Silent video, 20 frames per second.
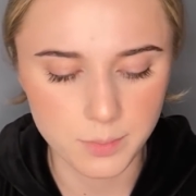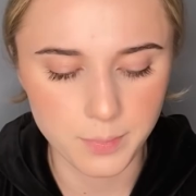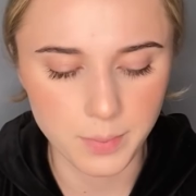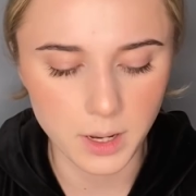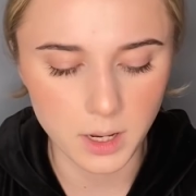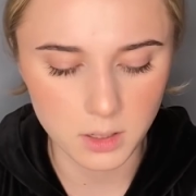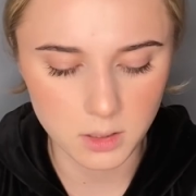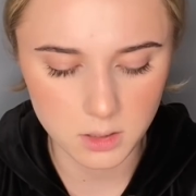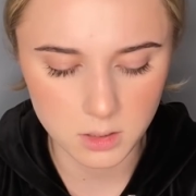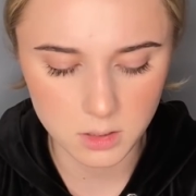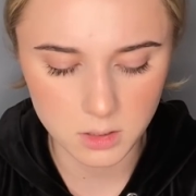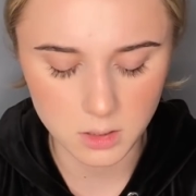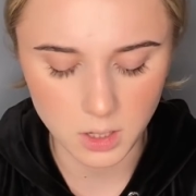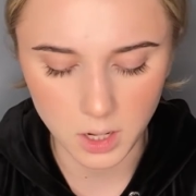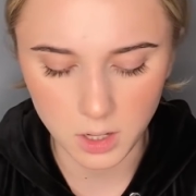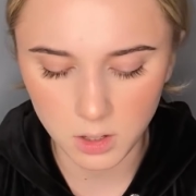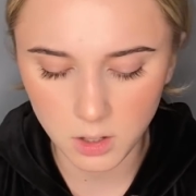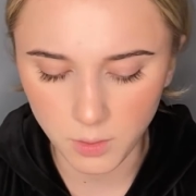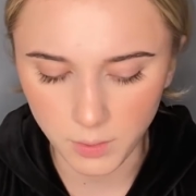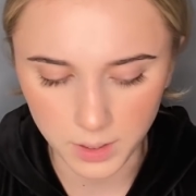But I
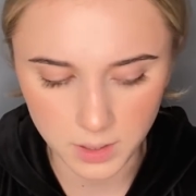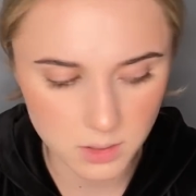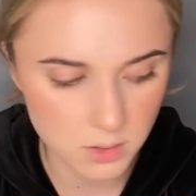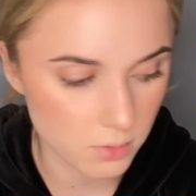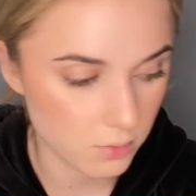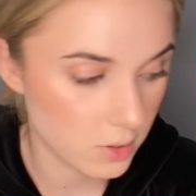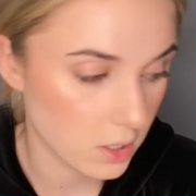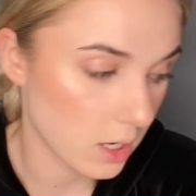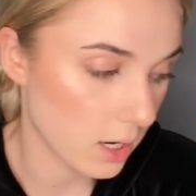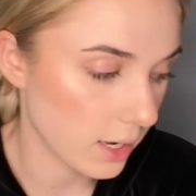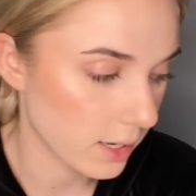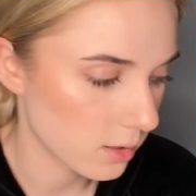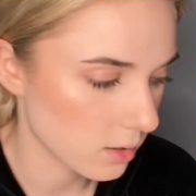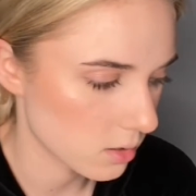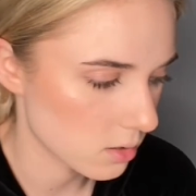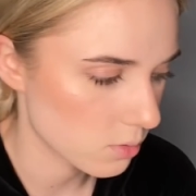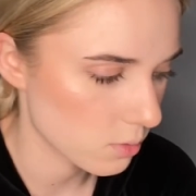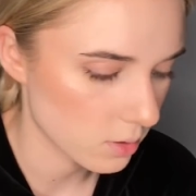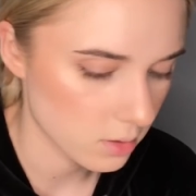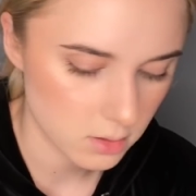don't know, I used to really like
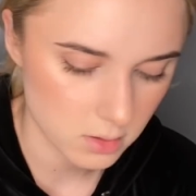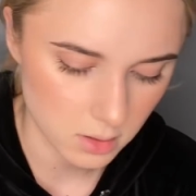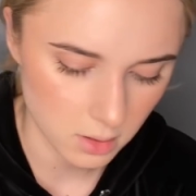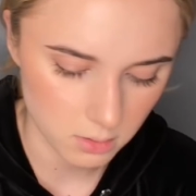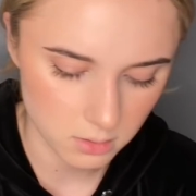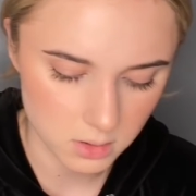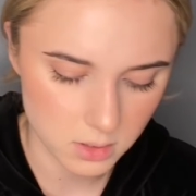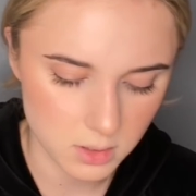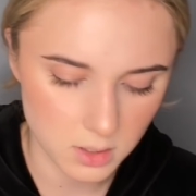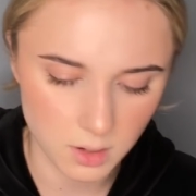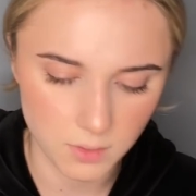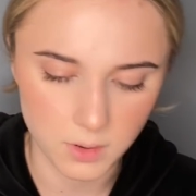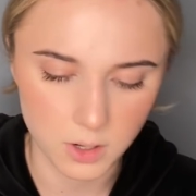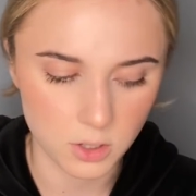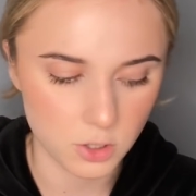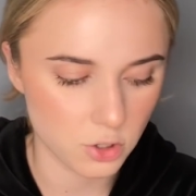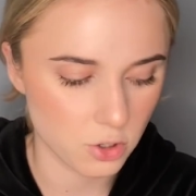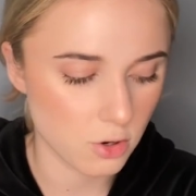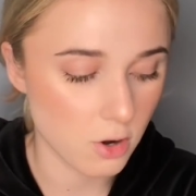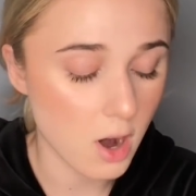this one, so I'll just give it a
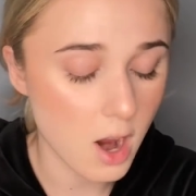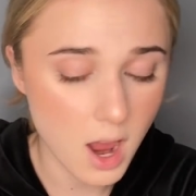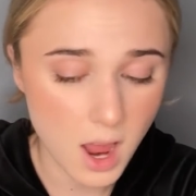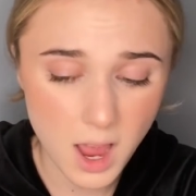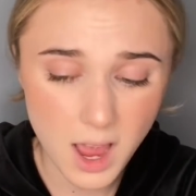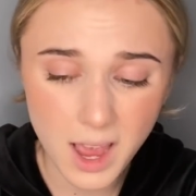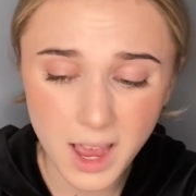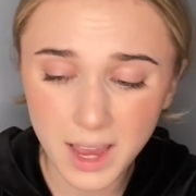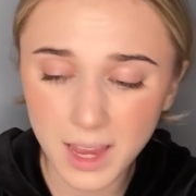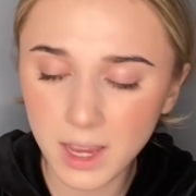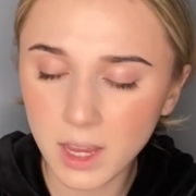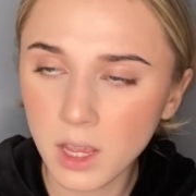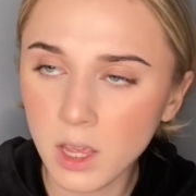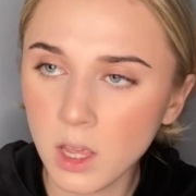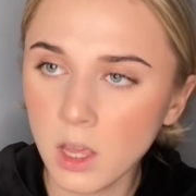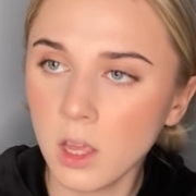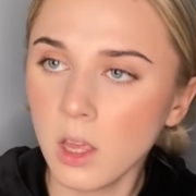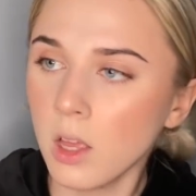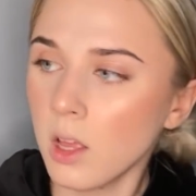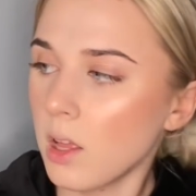try.
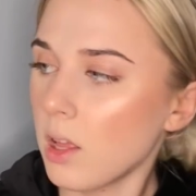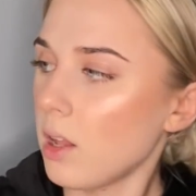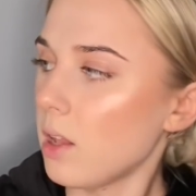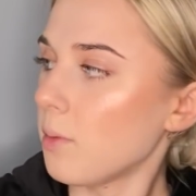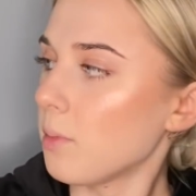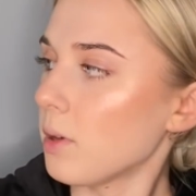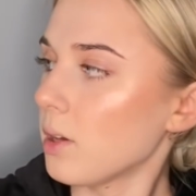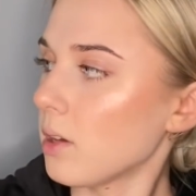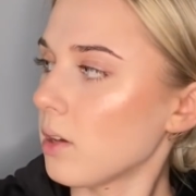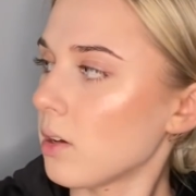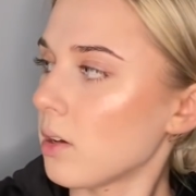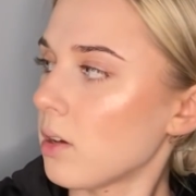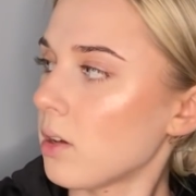Let me,